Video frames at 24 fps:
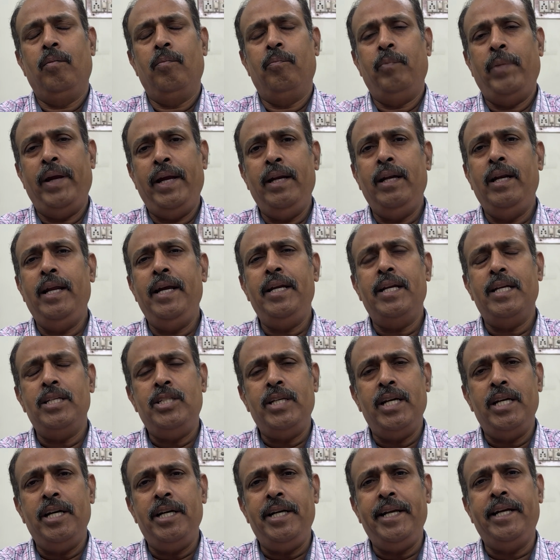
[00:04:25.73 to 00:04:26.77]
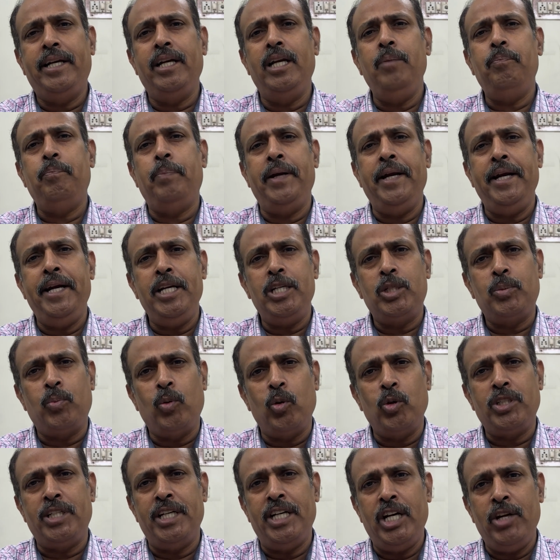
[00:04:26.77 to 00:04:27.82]
mainly in a genetically
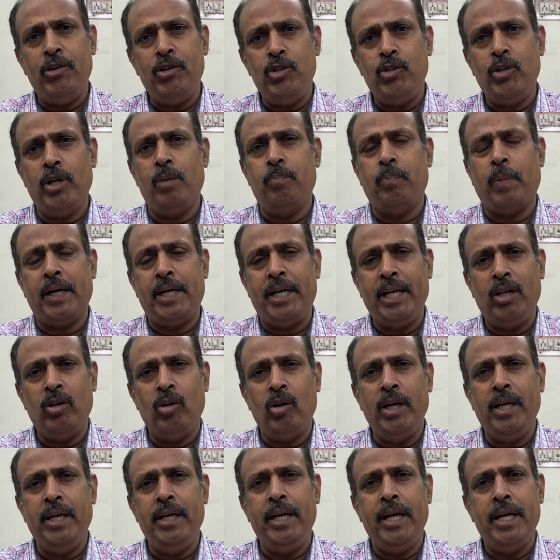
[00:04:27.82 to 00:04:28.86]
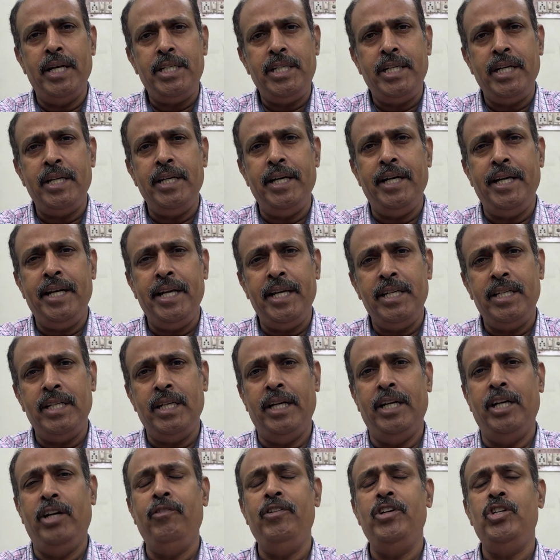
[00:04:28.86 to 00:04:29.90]
predisposed individual, particularly Asian
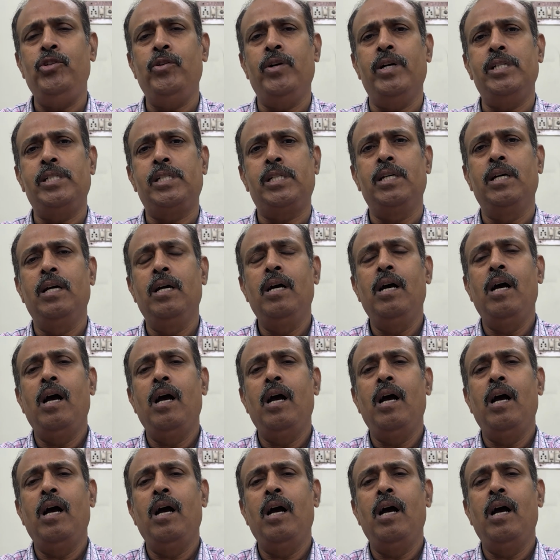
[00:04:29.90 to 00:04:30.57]
individuals,